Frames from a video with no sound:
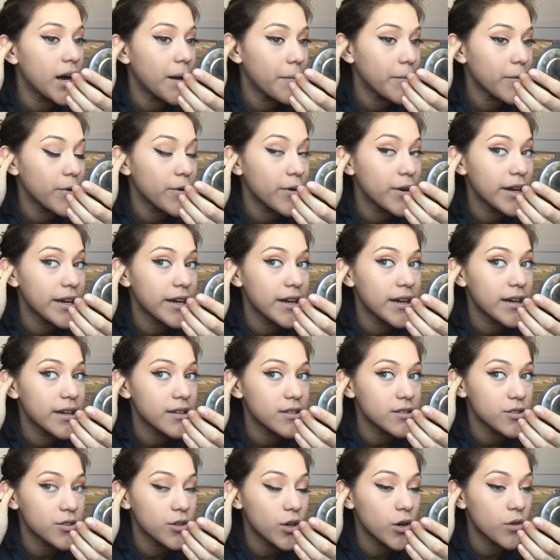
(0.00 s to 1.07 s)
I'm going
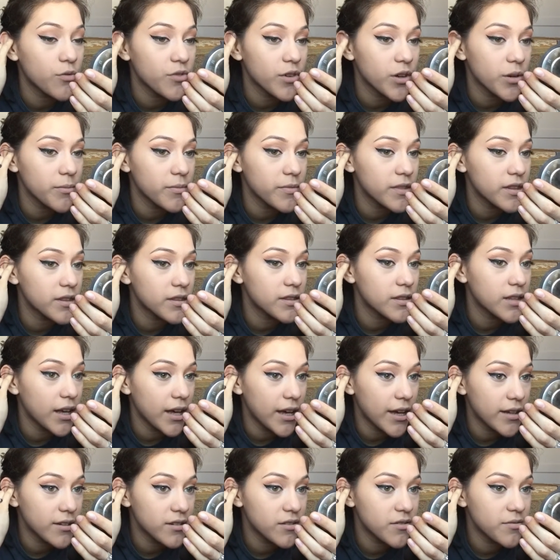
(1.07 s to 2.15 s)
to go from the
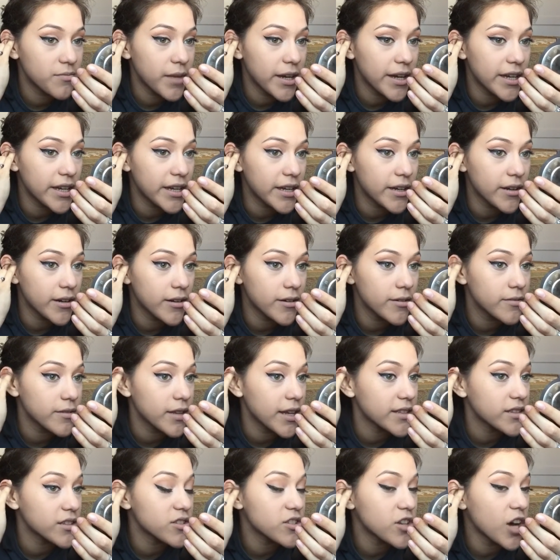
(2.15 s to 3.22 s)
end of my ear,
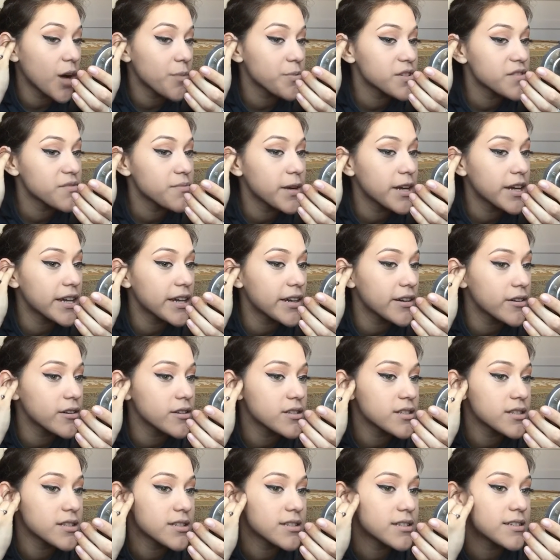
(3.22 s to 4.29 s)
like the tops of my
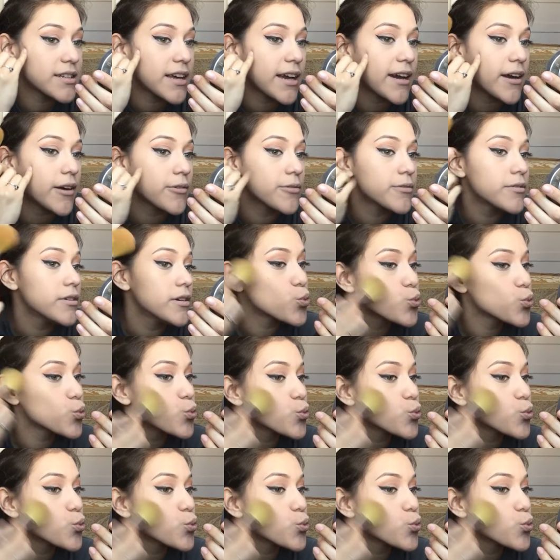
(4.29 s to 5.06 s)
ears, down.